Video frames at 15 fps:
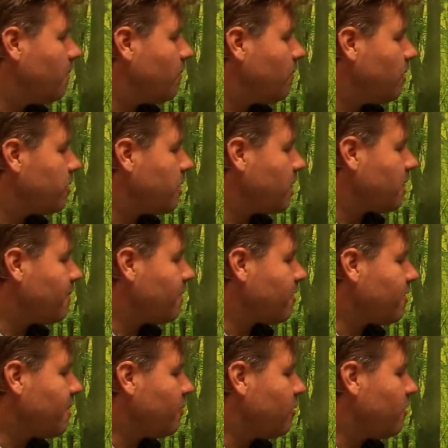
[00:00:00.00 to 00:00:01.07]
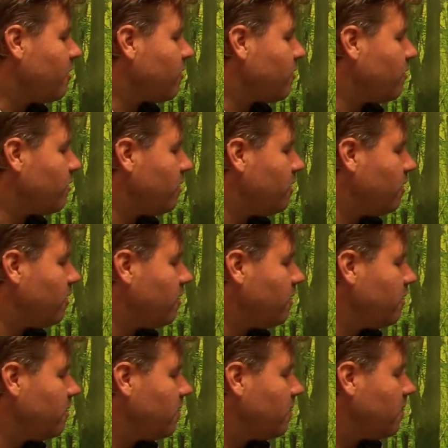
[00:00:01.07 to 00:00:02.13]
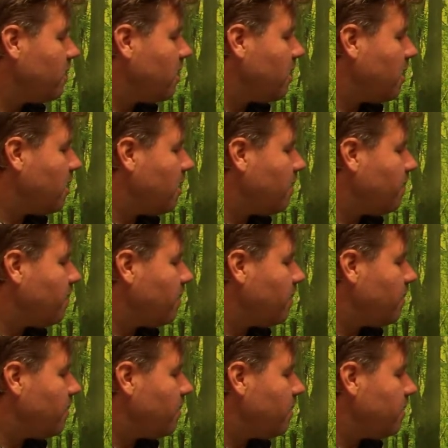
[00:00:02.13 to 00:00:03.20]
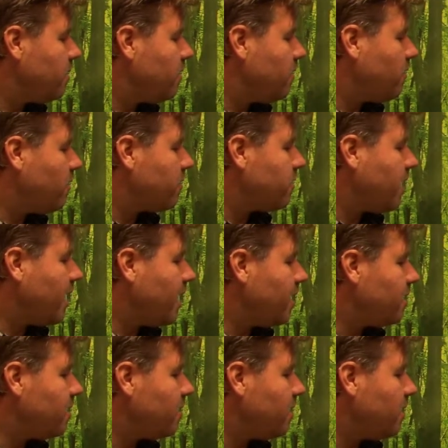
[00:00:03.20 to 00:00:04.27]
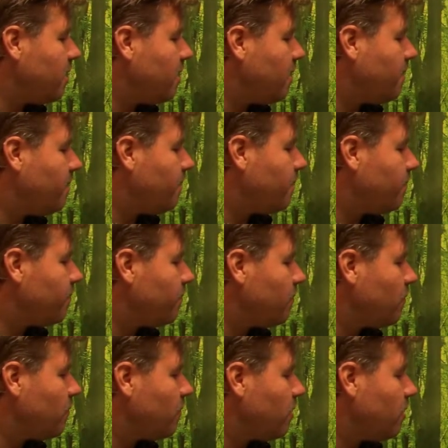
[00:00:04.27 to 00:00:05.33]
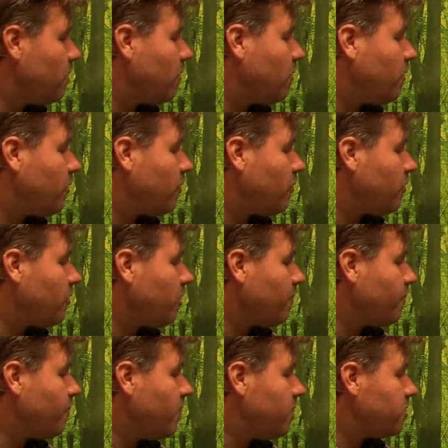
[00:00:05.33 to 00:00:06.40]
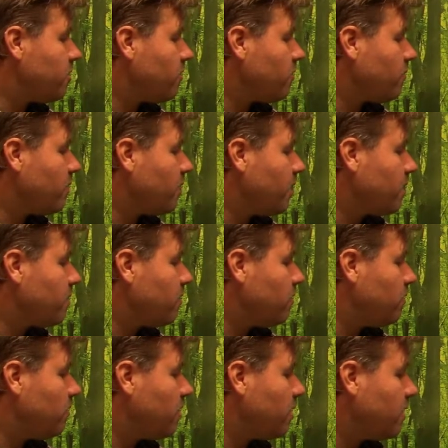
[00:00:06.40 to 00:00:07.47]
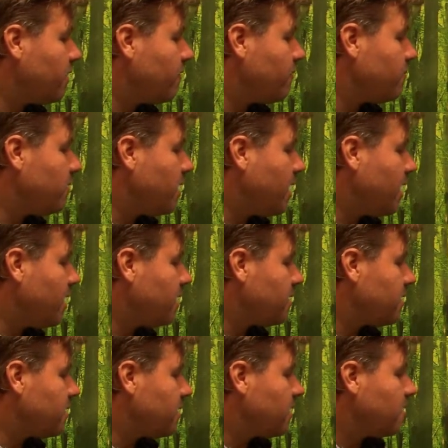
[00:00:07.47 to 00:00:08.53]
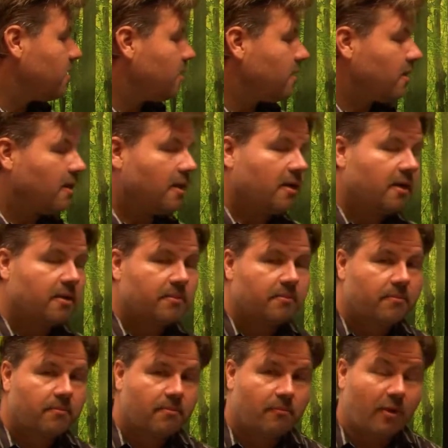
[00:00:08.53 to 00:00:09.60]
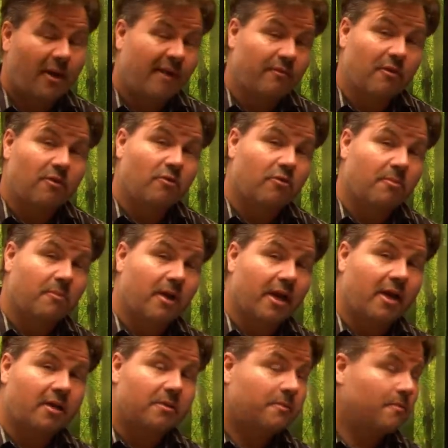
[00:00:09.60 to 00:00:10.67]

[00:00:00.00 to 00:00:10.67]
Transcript: We talked about supplements earlier. There are diet you know, with our patients, we like to give them diet. I have to do some diet